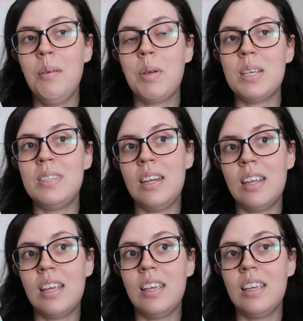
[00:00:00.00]
because
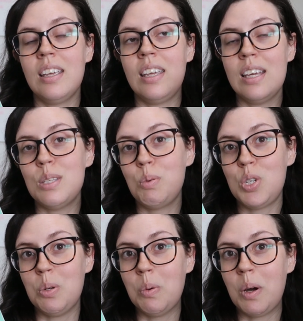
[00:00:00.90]
Nina gets what
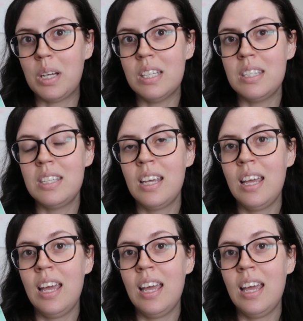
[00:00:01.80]
she wants.